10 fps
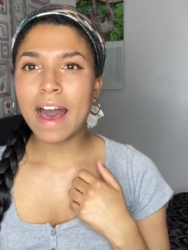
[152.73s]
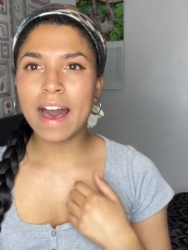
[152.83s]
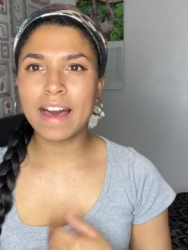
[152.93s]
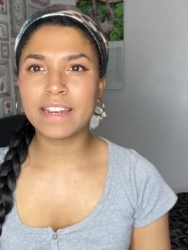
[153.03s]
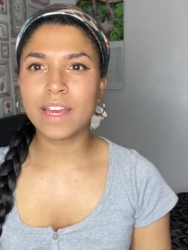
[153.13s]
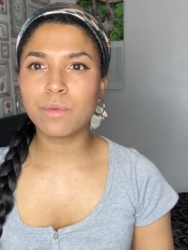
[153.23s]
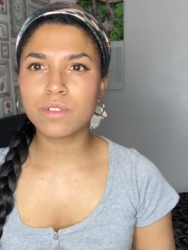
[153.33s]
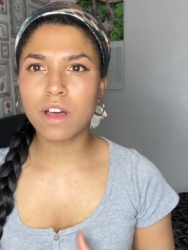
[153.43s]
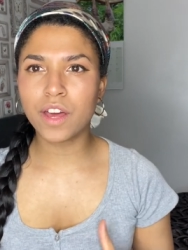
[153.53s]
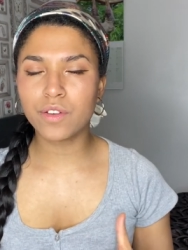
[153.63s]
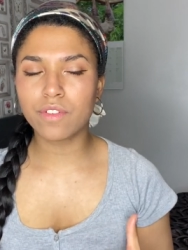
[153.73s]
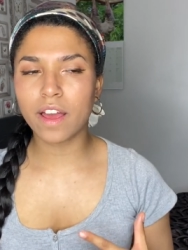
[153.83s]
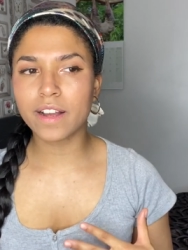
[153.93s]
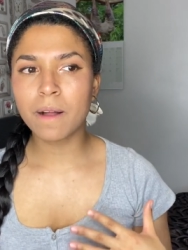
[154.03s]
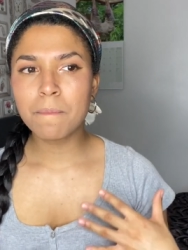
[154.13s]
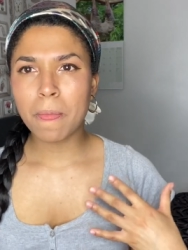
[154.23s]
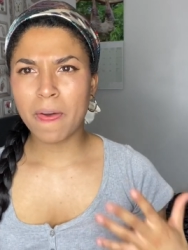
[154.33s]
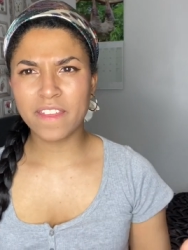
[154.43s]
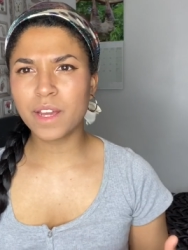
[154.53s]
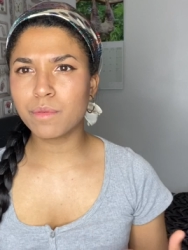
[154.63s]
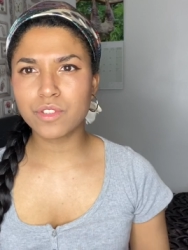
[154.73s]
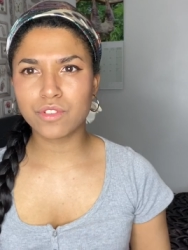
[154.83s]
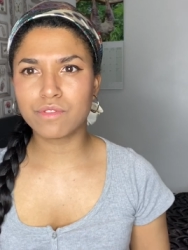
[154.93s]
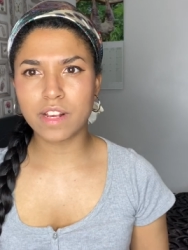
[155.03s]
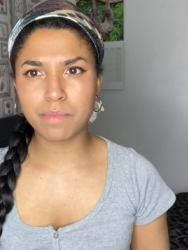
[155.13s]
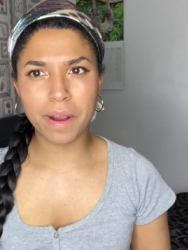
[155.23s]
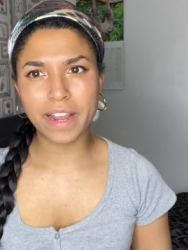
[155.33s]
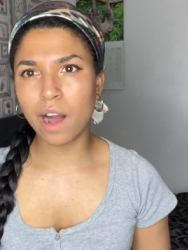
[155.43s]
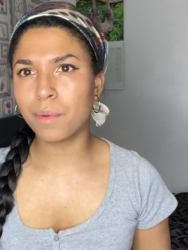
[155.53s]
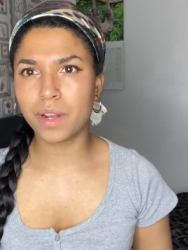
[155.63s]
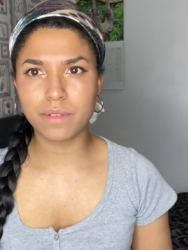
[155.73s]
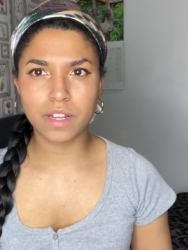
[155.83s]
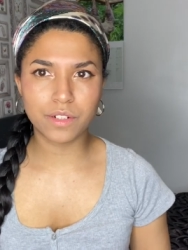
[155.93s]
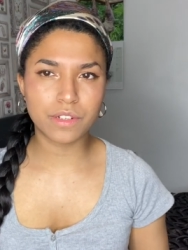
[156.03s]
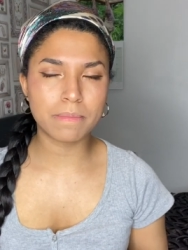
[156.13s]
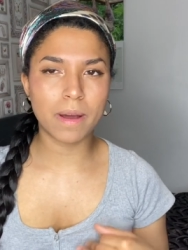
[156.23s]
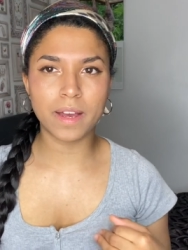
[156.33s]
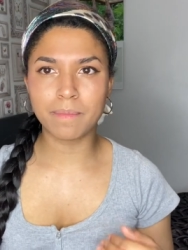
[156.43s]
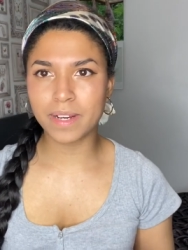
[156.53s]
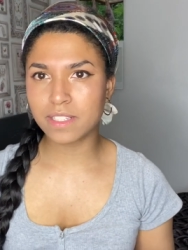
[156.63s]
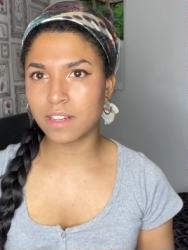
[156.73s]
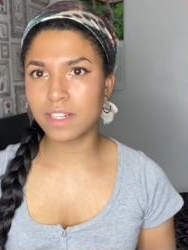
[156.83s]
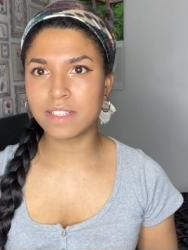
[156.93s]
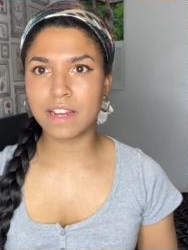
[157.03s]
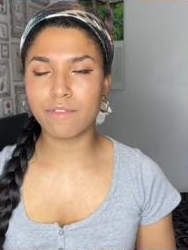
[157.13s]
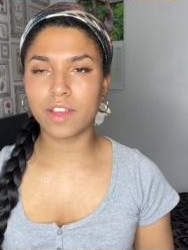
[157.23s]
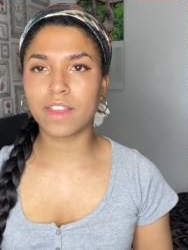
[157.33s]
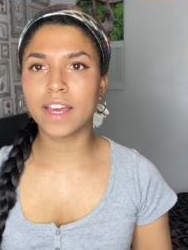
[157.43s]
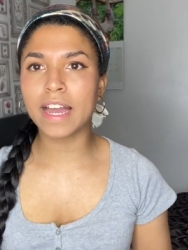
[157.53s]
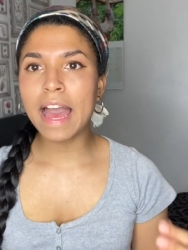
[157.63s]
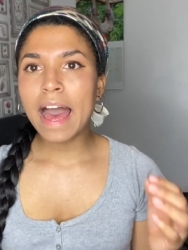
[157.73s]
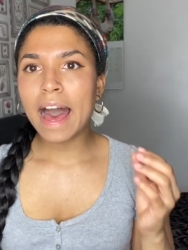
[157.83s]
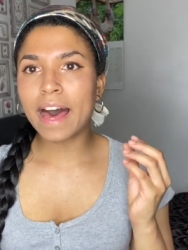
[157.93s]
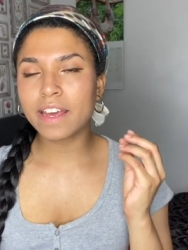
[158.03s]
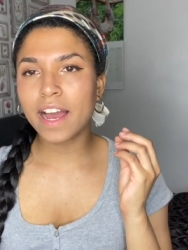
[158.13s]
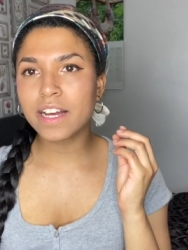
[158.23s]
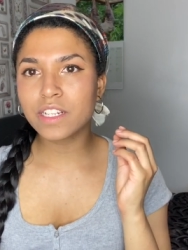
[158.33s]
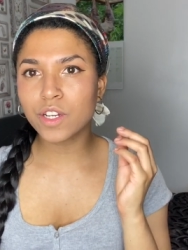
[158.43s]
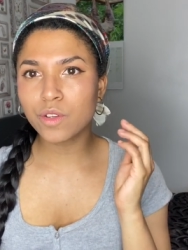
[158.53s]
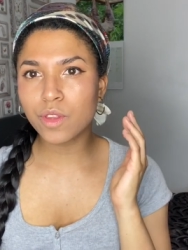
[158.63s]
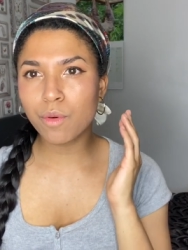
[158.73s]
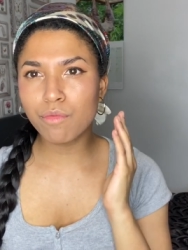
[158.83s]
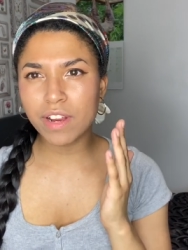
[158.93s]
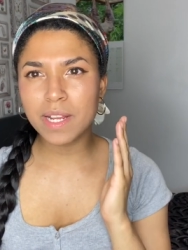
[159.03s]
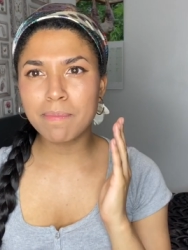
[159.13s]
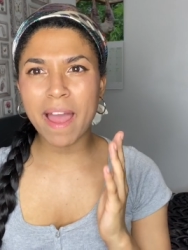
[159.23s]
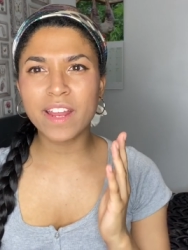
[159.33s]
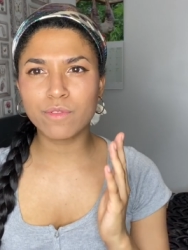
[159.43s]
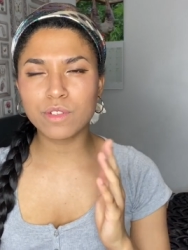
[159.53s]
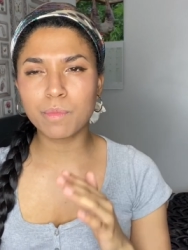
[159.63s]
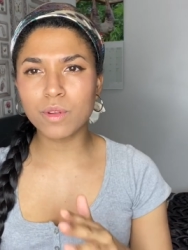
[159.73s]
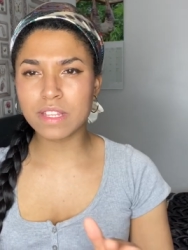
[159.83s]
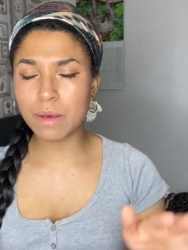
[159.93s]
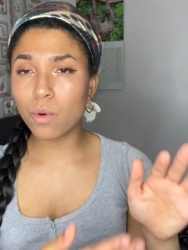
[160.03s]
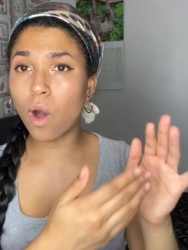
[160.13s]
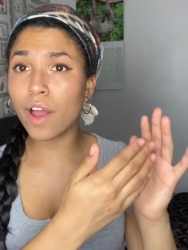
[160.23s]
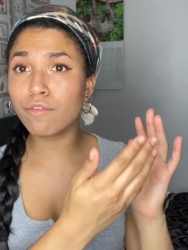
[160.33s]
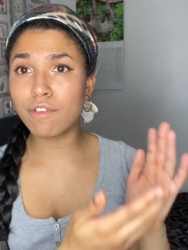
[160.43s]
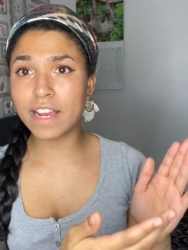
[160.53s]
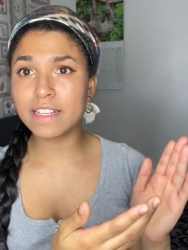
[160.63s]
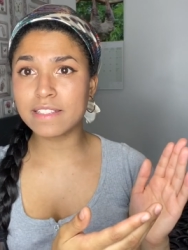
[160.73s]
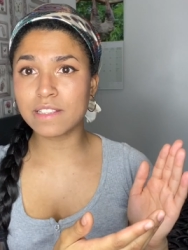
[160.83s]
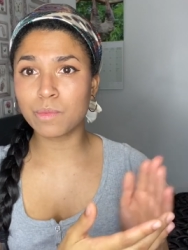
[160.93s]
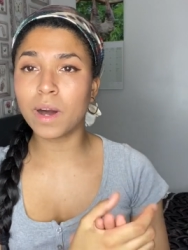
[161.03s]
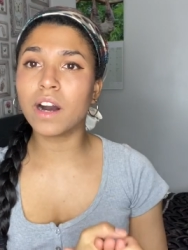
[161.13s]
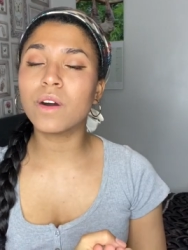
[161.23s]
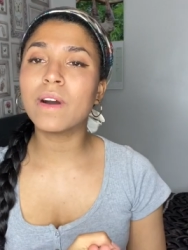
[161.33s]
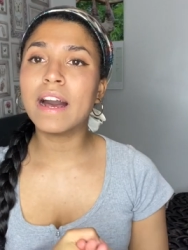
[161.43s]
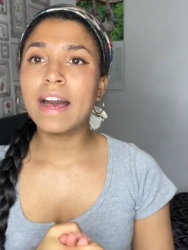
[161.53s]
and it was kind of like, I think it was a stress breakout when I was like doing my studies and everything, and I had, there were really painful spots and they were quite raised as well,